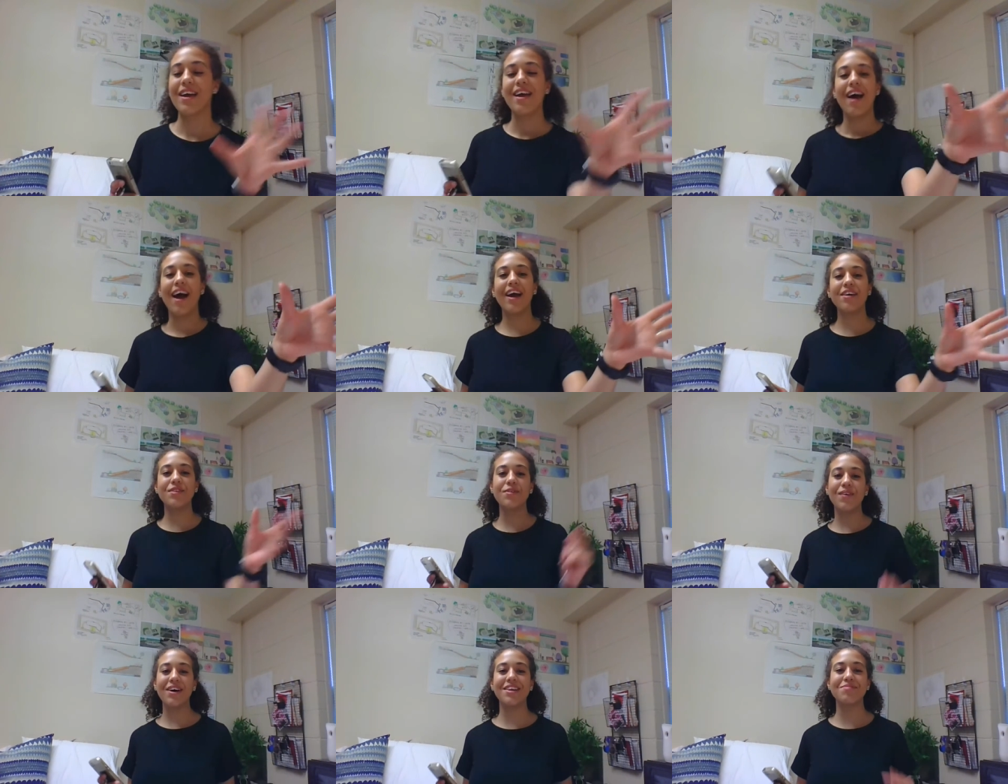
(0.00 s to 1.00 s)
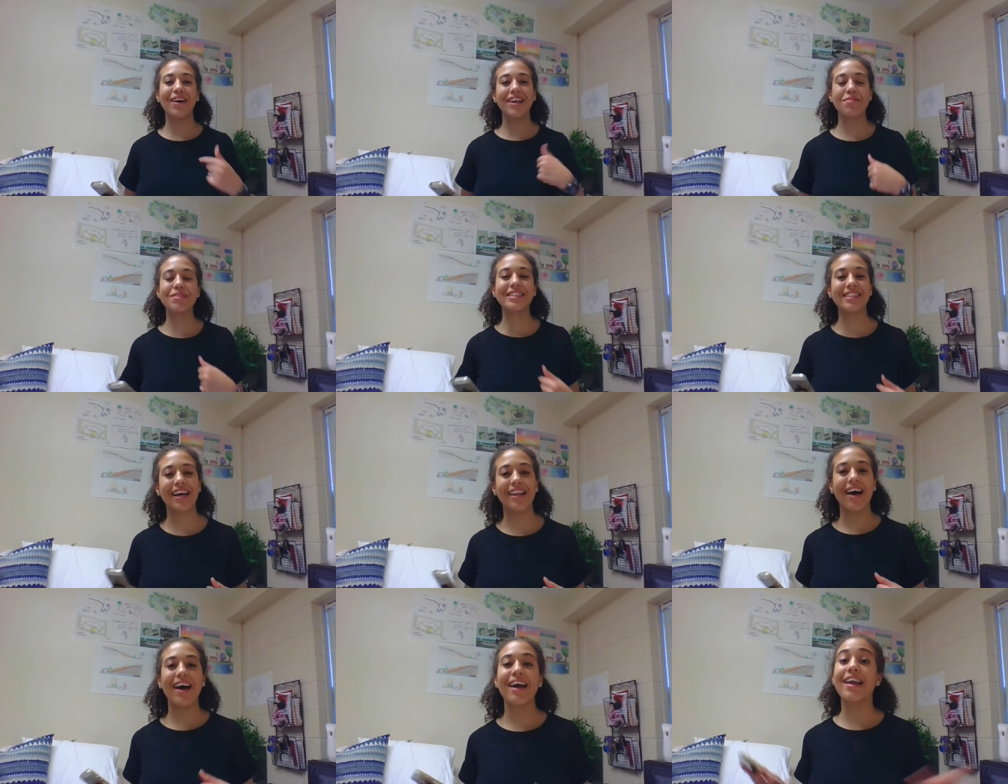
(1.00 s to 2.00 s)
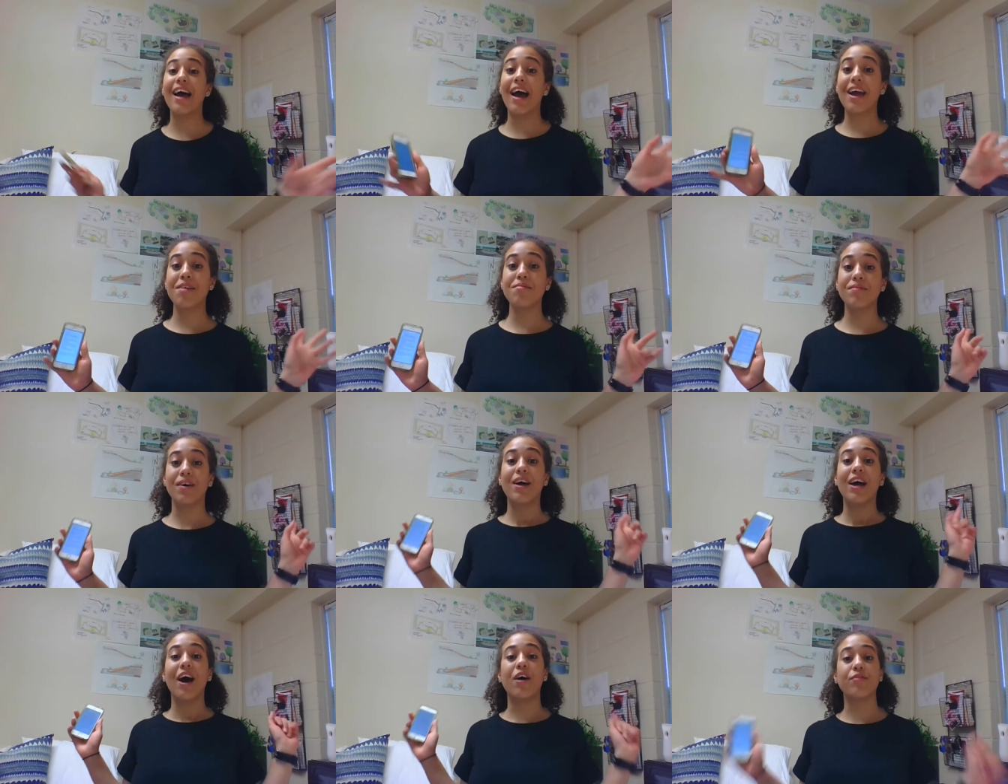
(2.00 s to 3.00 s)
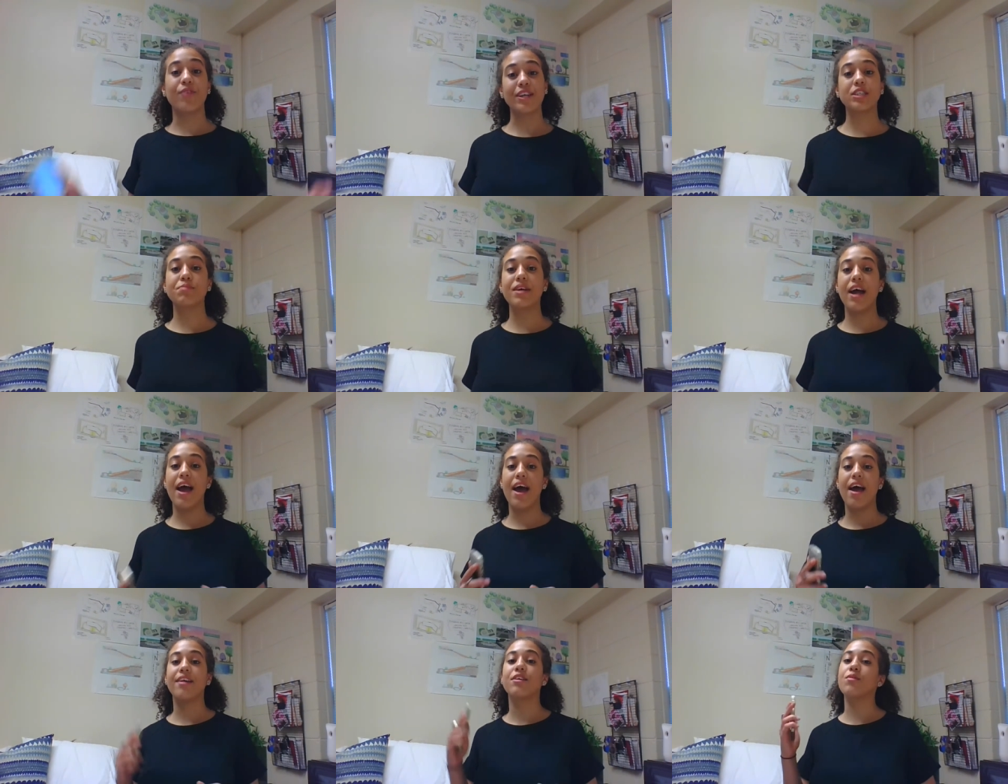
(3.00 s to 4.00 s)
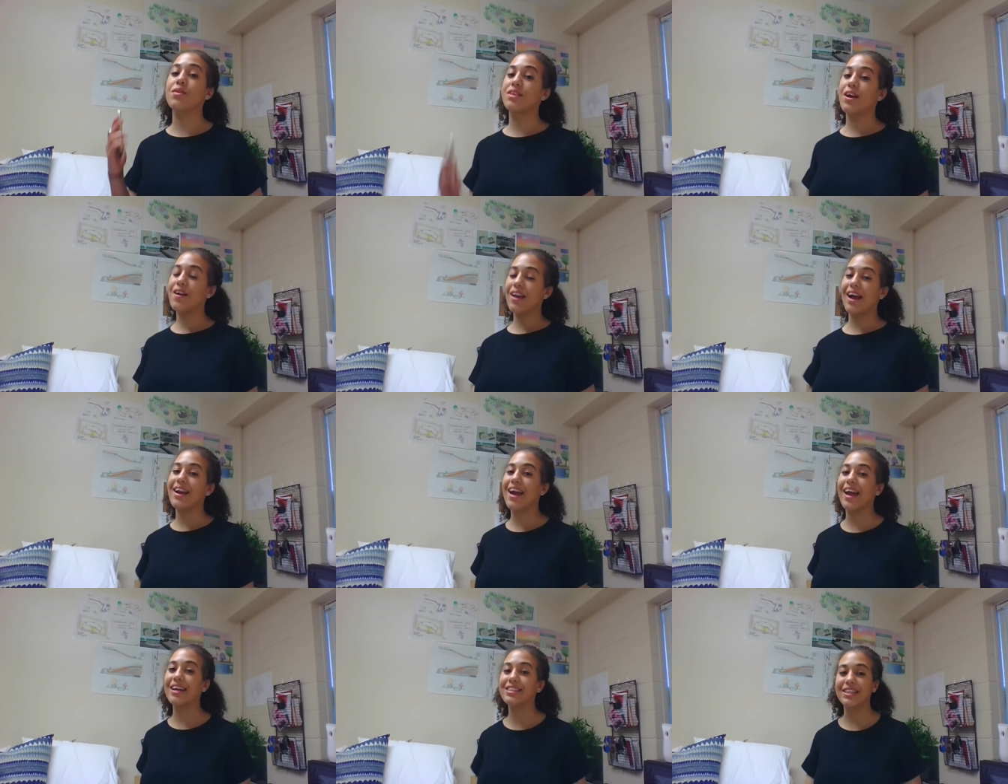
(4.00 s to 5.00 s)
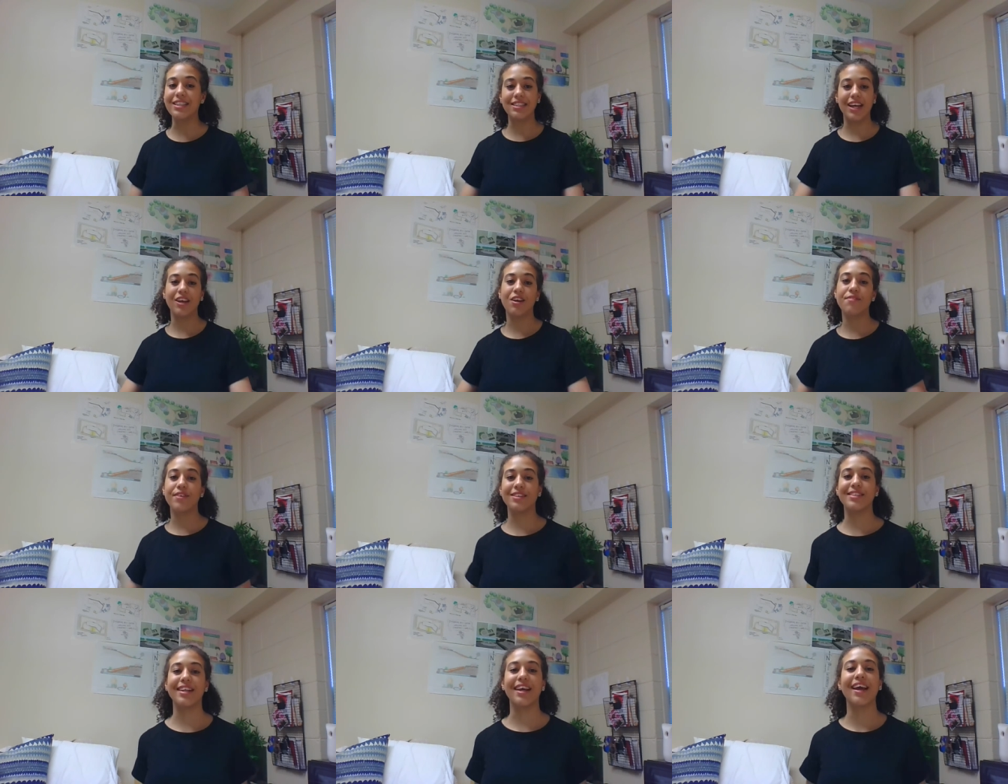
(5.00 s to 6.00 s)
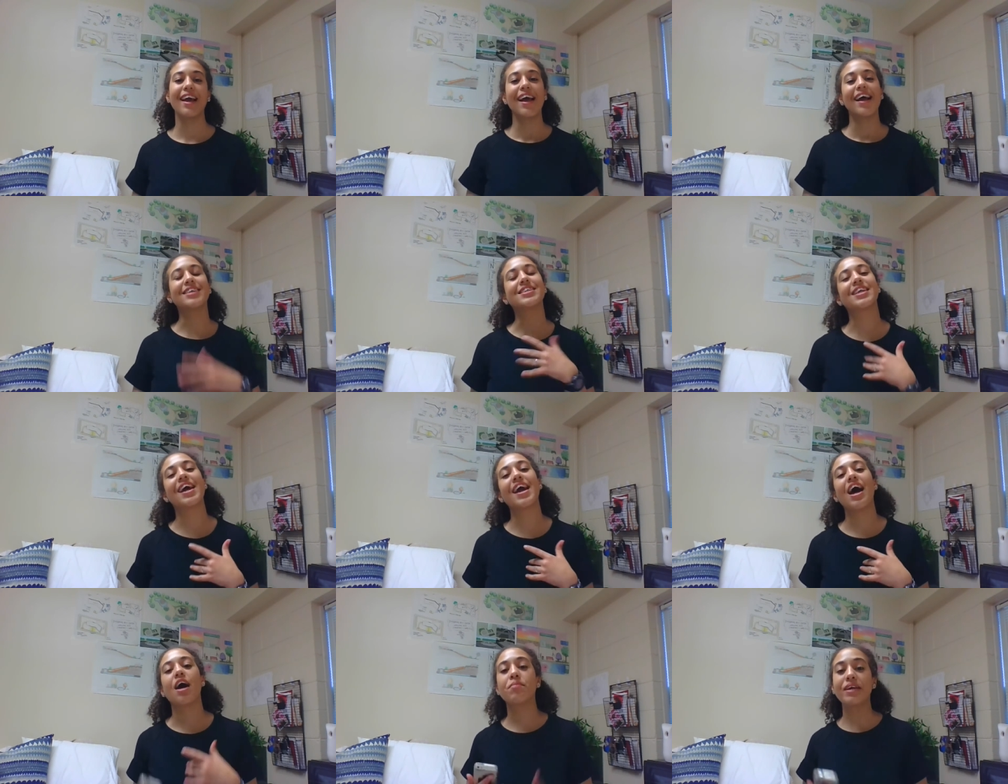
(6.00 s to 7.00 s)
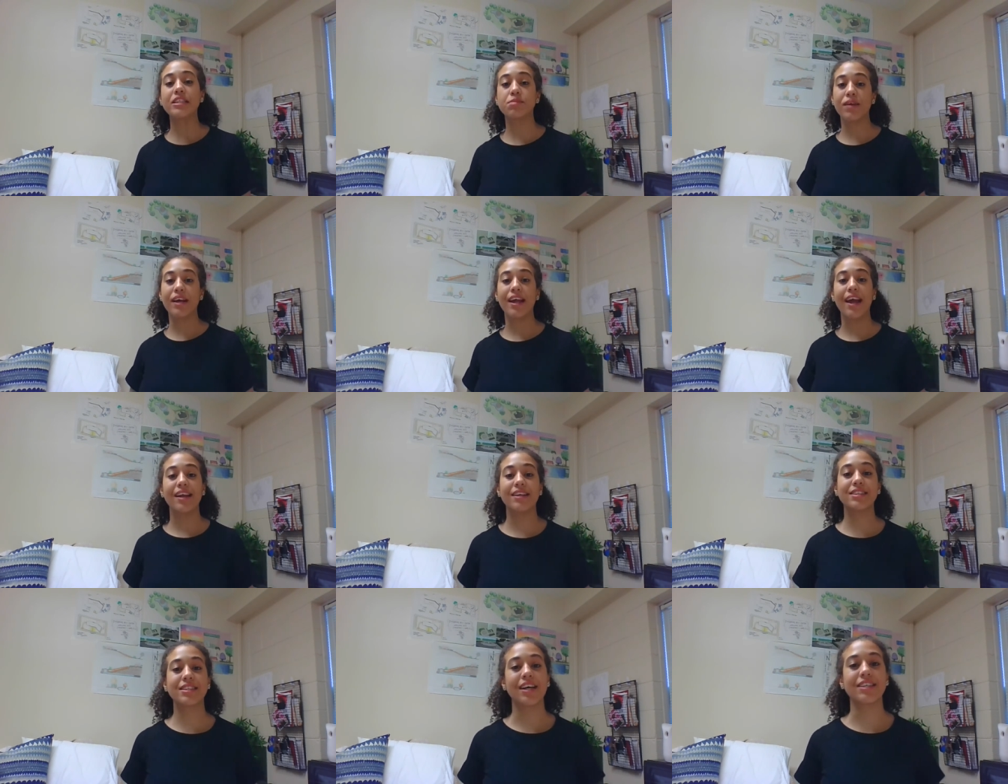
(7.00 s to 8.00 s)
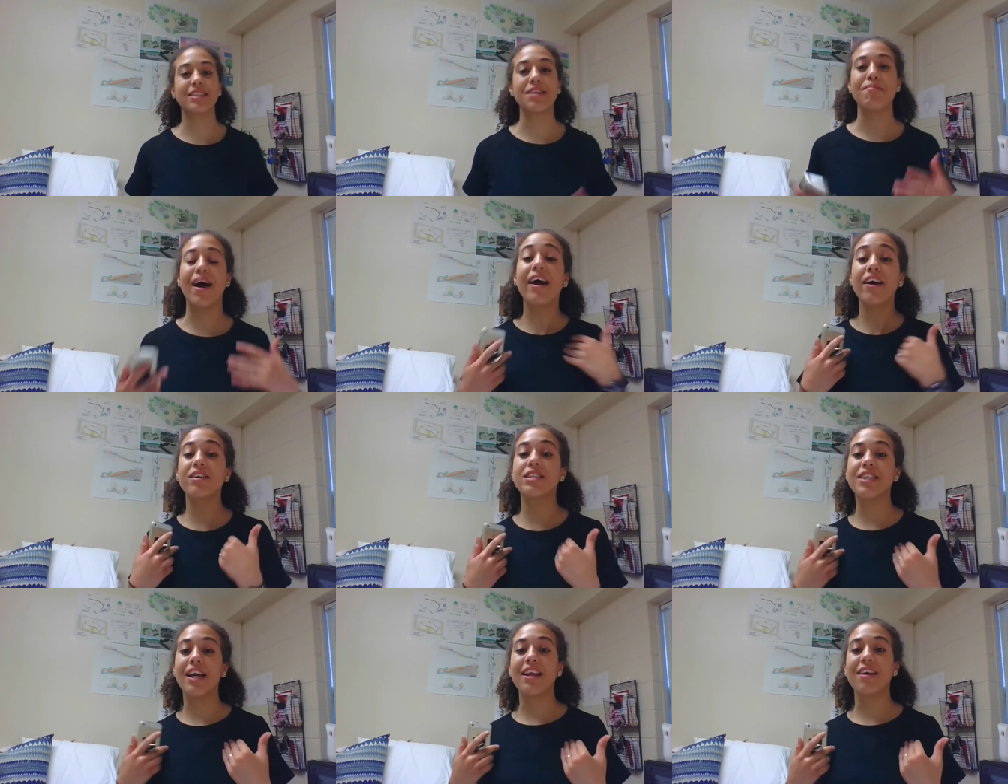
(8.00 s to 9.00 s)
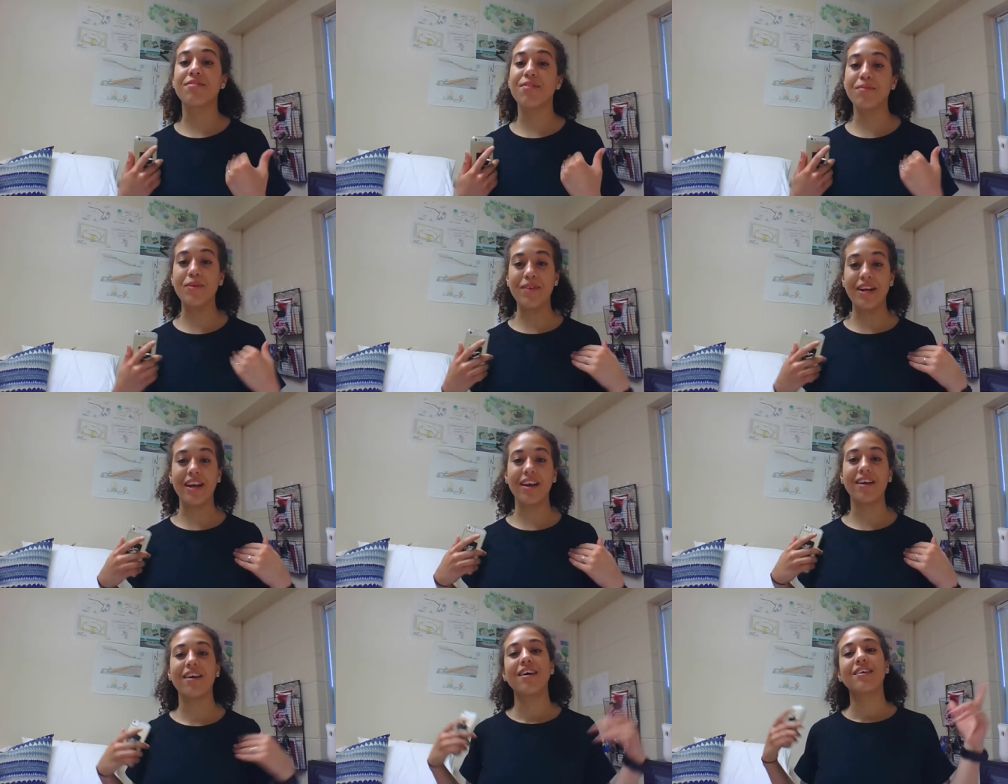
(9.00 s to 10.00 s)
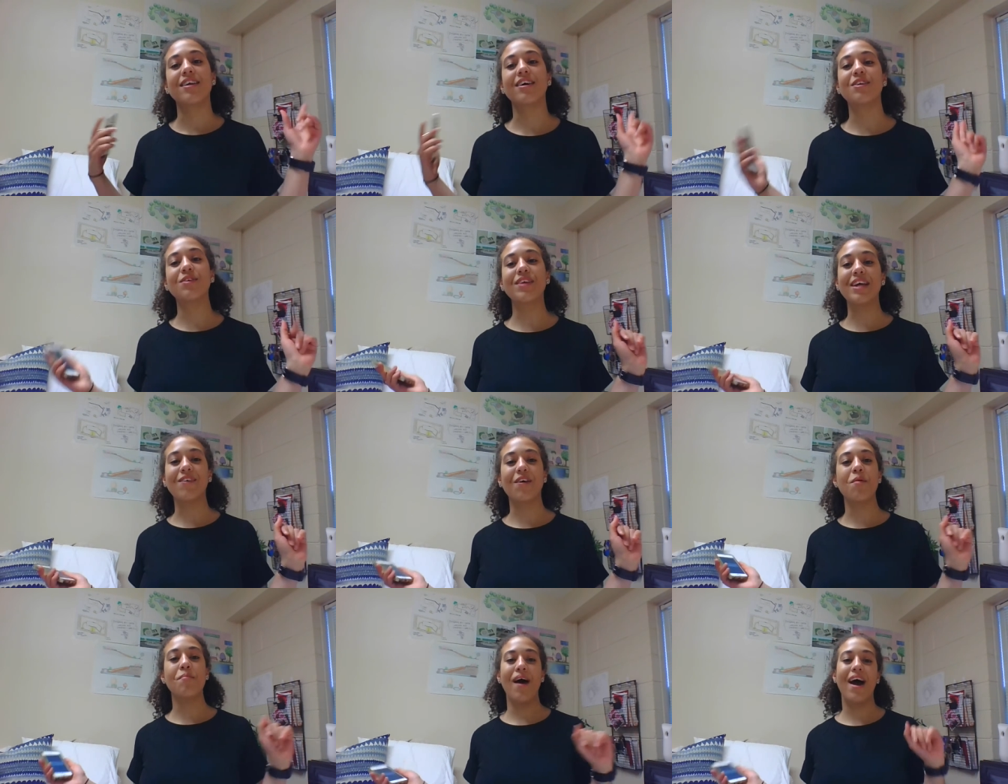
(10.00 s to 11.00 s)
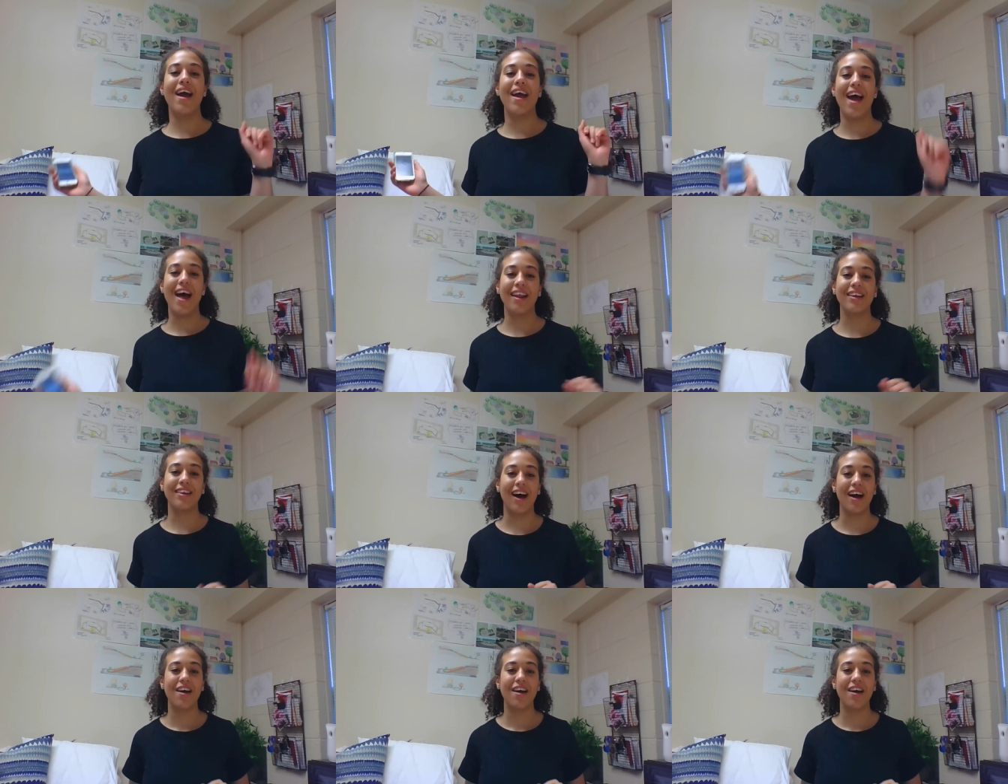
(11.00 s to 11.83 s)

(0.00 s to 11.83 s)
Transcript: Hi everyone, my name is Selah and I am a freshman at North Carolina A&T State University. And today I'll be explaining and discussing my understanding from the reading The New Negro by Alain Locke.